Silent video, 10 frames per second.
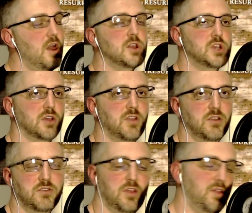Just
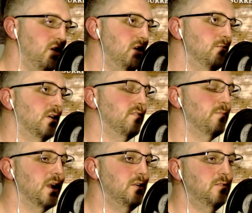as the theme of
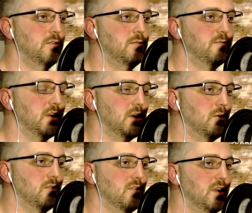my YouTube
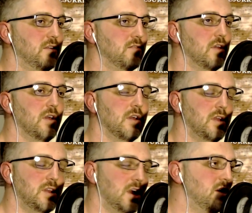videos is
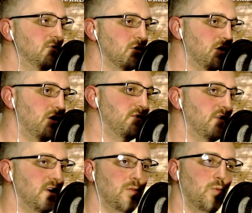contending for the
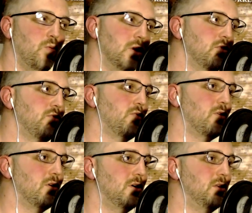faith once for
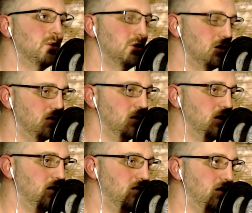all delivered to
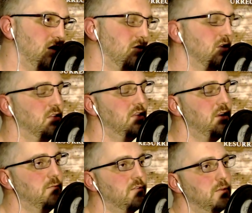the saints, the
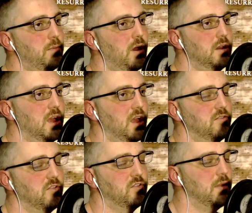theme for the podcast
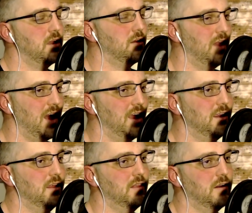is to make
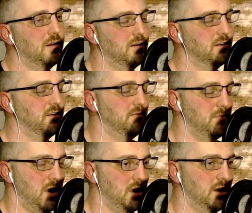glad the heart of
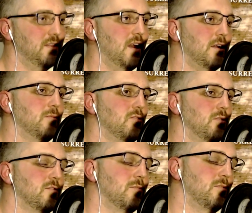man. Now, that comes to
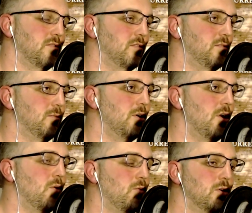us from Psalm
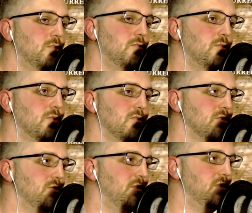104,
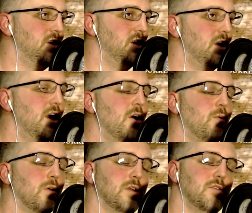verse 15,
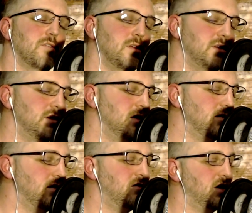where it is
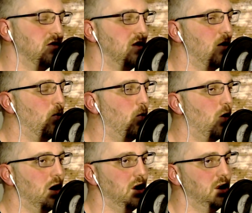clearly stated that
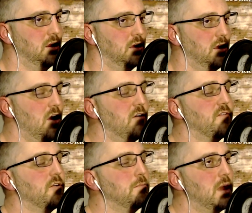wine
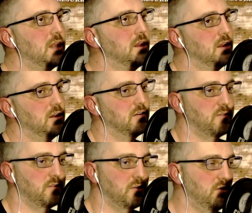fermented
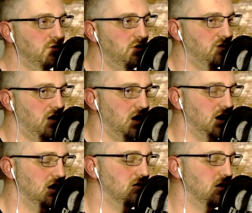fruit of the vine
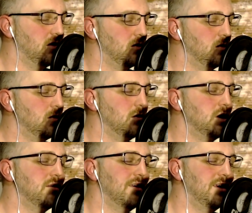is a
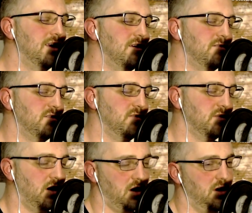glorious gift of
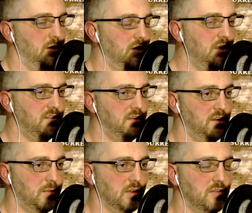God, listed
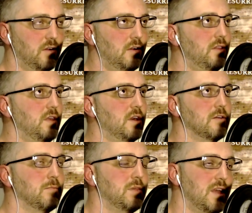amongst all the other
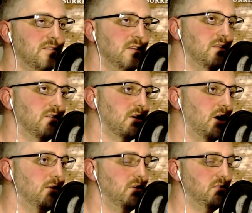blessings that
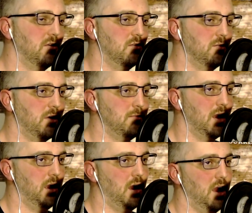God bestows upon
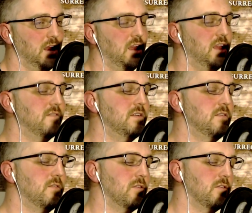mankind, given
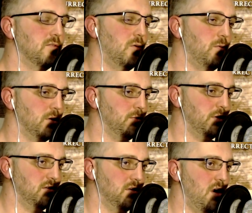for the sole
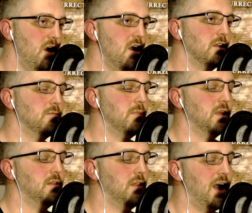purpose to
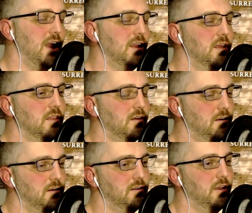make glad the
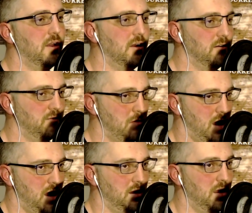heart of
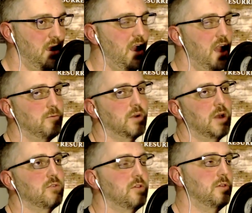man. And when I
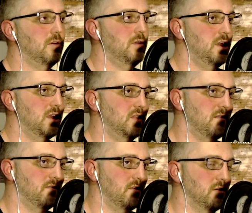was looking at that
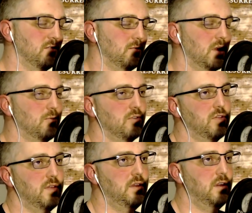verse, when I was
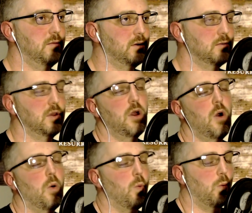thinking about
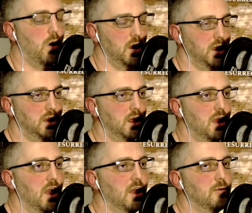wine,
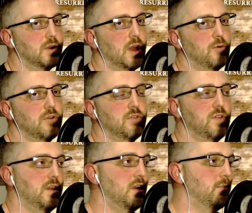and when I was
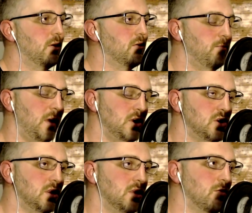thinking about
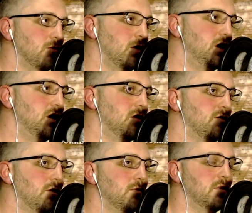especially the reading
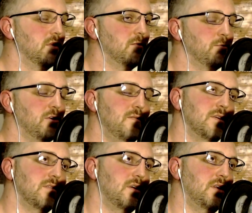from this
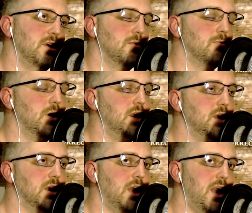previous Sunday, the wedding
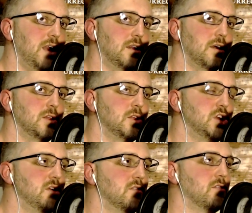at Cana, and
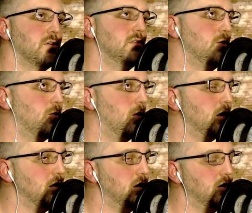Jesus turning
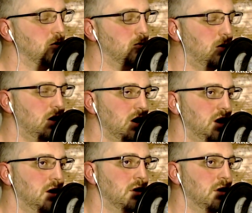water into wine,